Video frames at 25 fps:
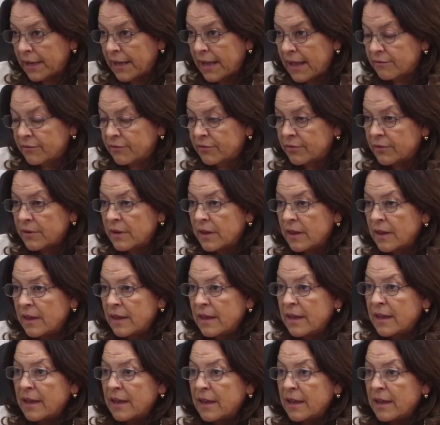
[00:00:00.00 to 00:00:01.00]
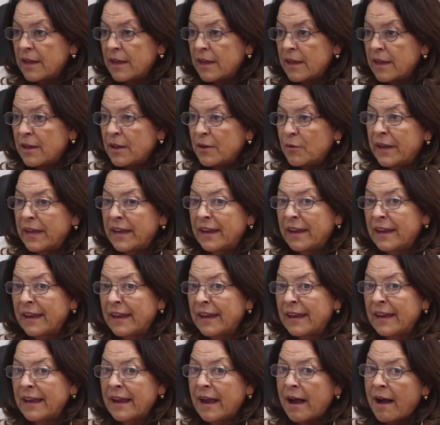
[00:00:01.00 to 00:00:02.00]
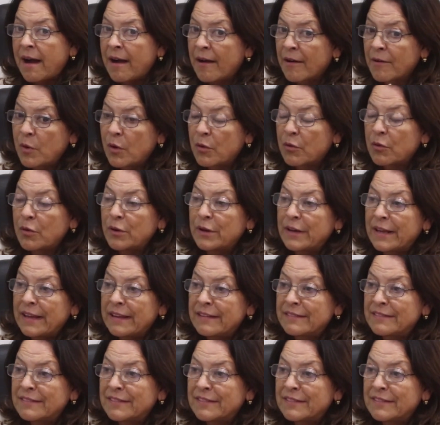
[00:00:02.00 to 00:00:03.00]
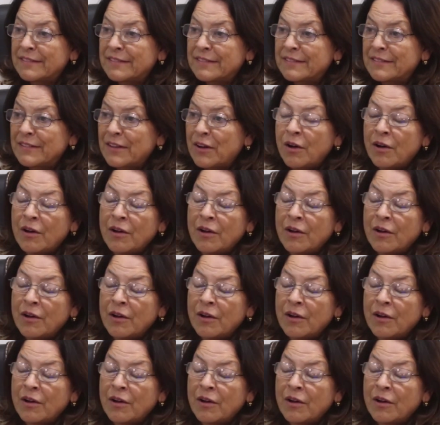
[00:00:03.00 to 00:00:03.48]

we have, we are more or less